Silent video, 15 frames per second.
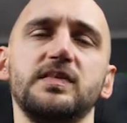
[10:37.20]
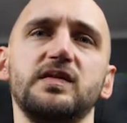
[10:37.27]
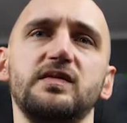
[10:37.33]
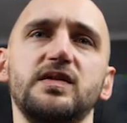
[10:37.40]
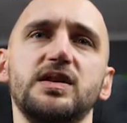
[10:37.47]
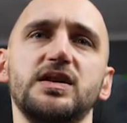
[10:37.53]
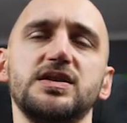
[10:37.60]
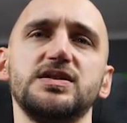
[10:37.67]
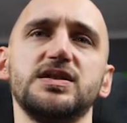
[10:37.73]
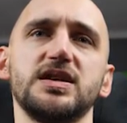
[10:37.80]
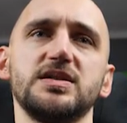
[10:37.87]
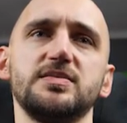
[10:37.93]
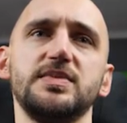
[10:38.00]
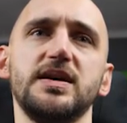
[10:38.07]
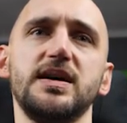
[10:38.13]
Villain checks
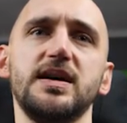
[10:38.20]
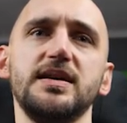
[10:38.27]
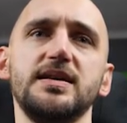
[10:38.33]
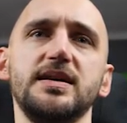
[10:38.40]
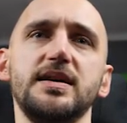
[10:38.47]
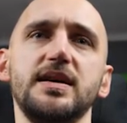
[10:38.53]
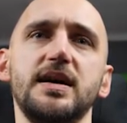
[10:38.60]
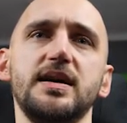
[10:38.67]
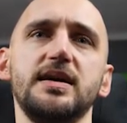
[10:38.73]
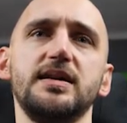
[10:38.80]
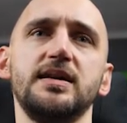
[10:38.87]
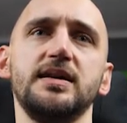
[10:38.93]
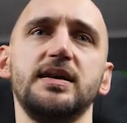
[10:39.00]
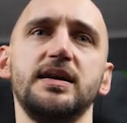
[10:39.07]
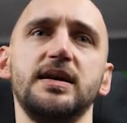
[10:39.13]
behind again.
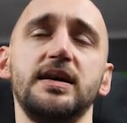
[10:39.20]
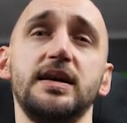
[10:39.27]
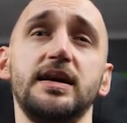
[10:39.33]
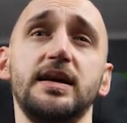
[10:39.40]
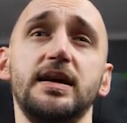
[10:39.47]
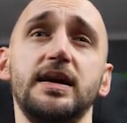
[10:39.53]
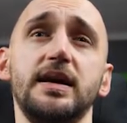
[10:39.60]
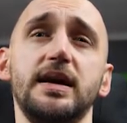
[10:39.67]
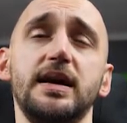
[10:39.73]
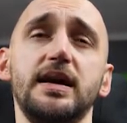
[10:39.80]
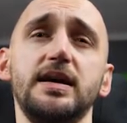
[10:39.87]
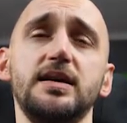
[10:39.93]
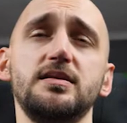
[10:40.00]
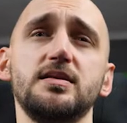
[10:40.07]
And